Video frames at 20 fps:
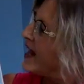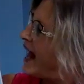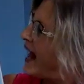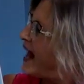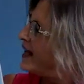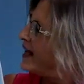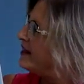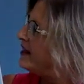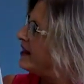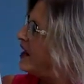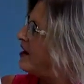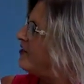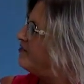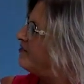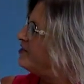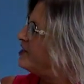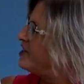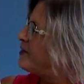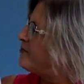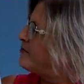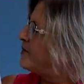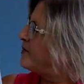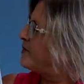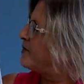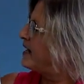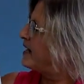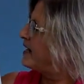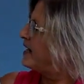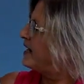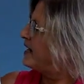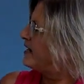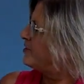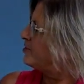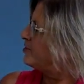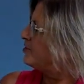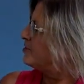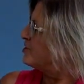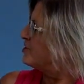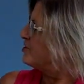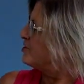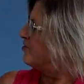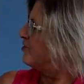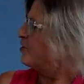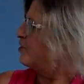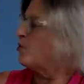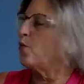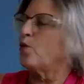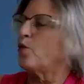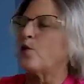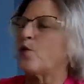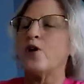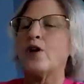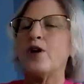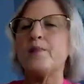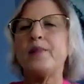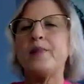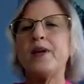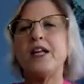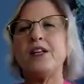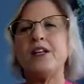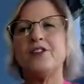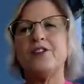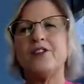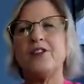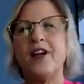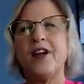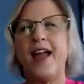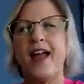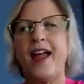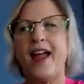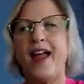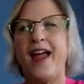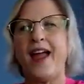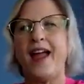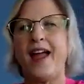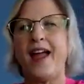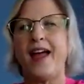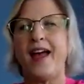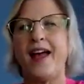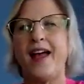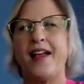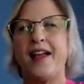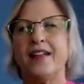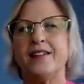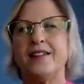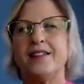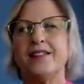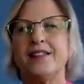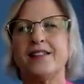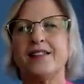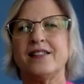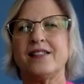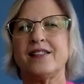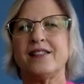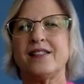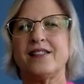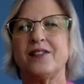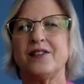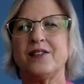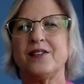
And lovely big heaters for warming your hands.